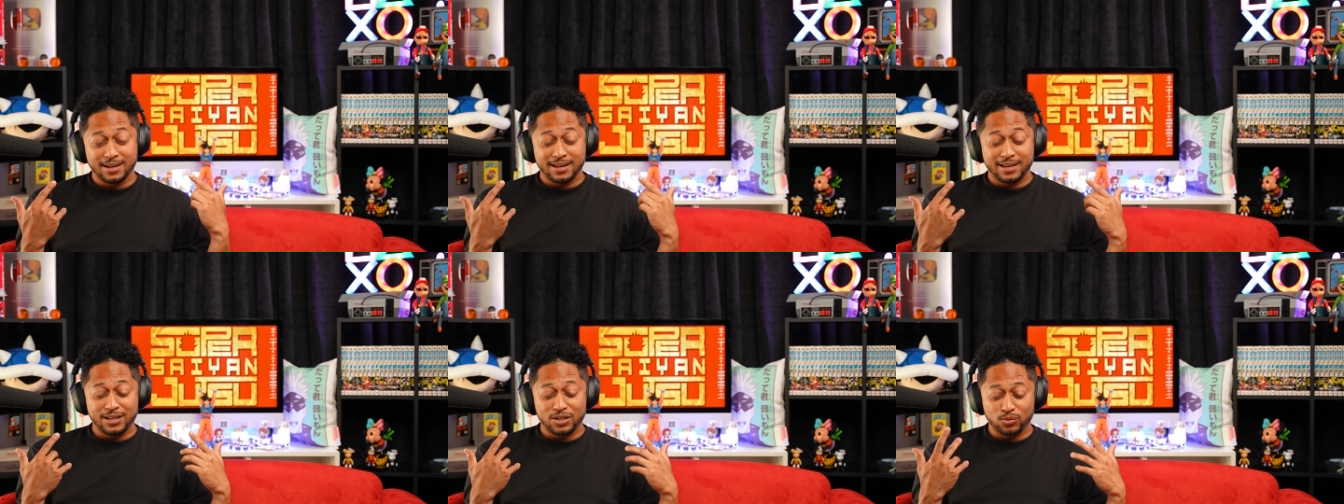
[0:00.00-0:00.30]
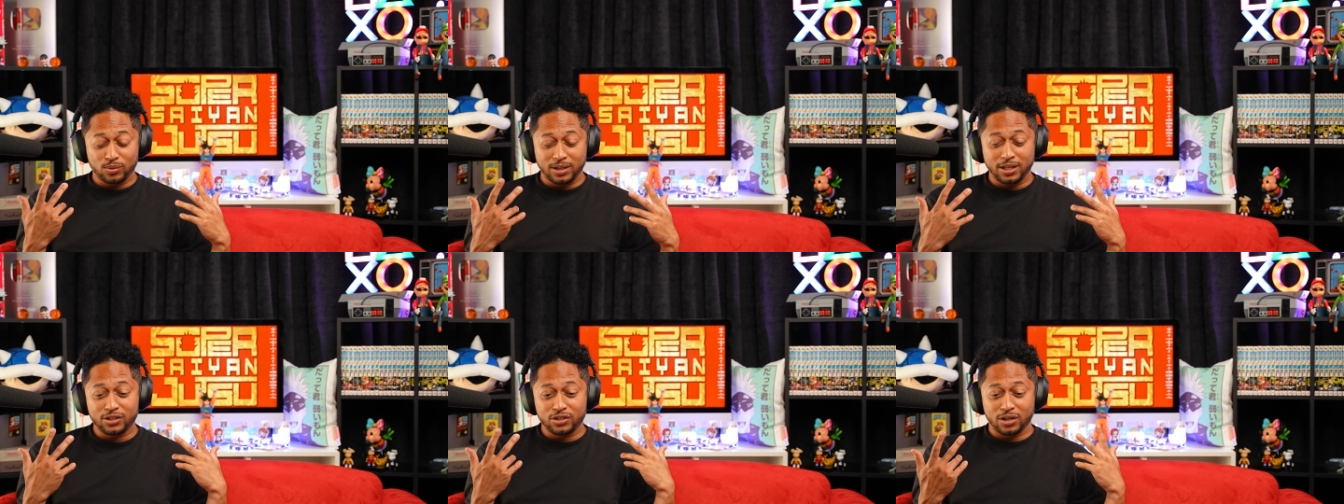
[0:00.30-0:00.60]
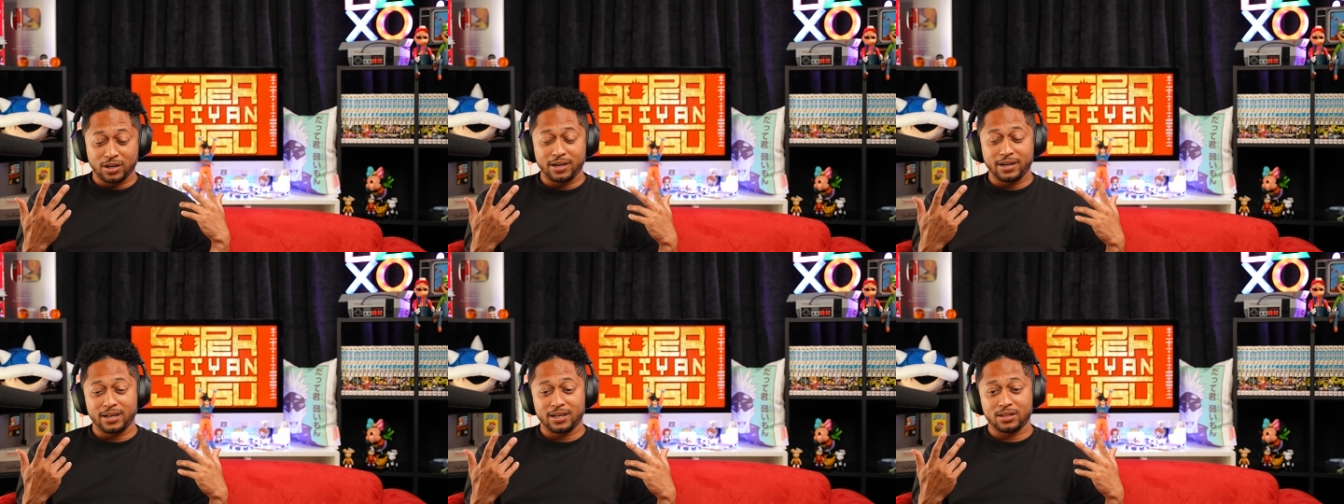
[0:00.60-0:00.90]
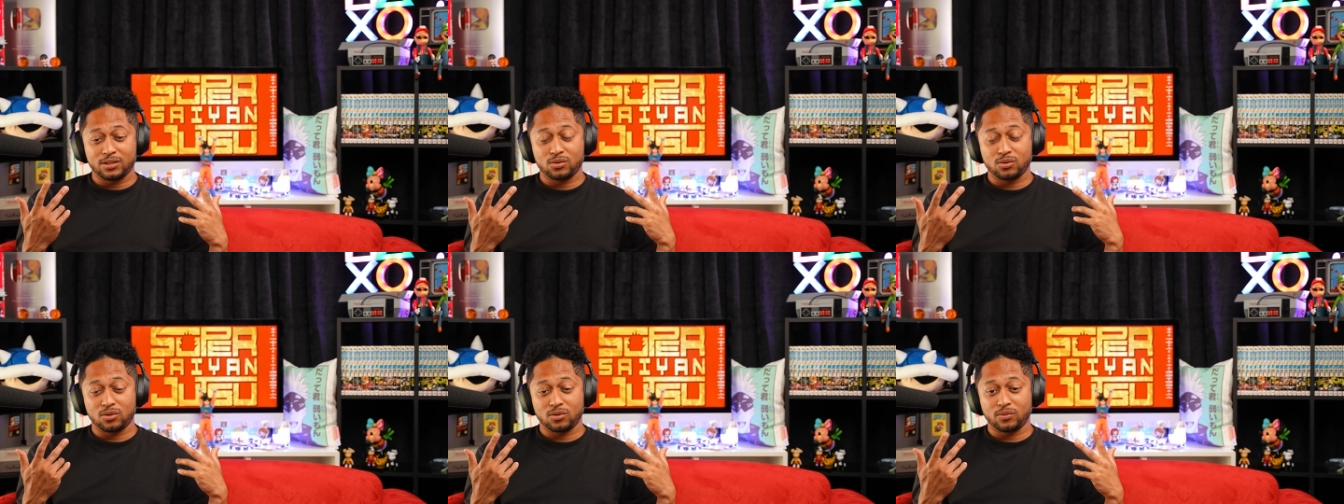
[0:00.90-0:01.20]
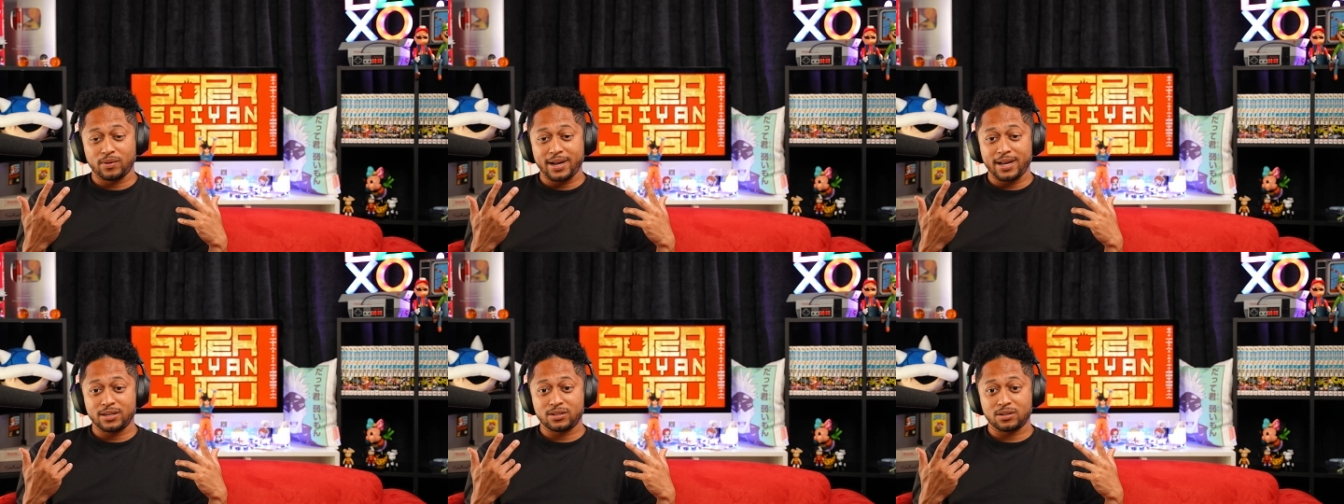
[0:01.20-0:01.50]
He's really turning into a
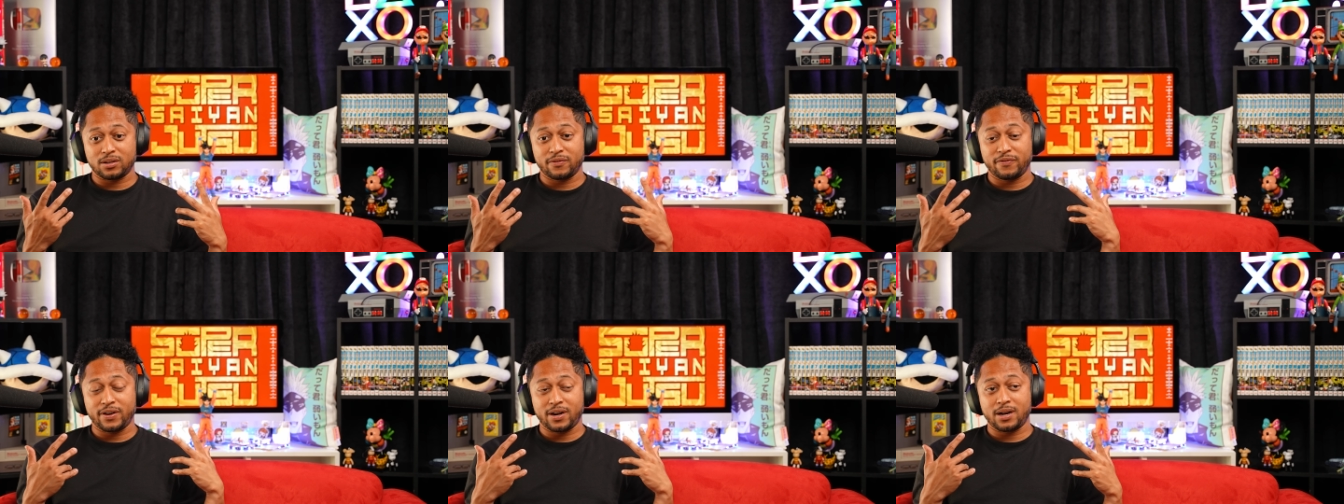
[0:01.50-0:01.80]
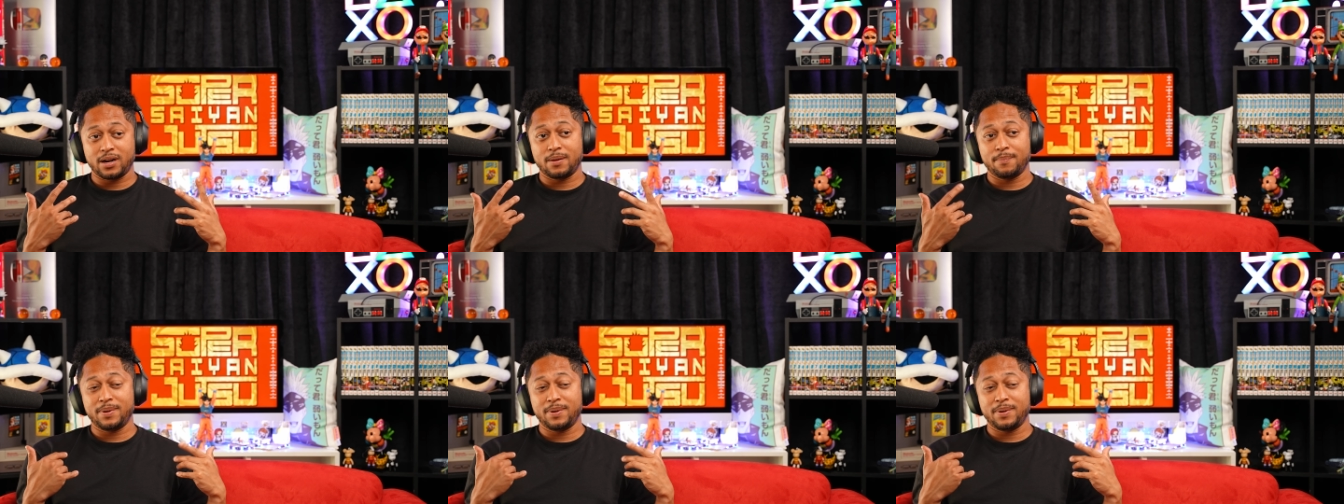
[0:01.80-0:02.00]
racer, very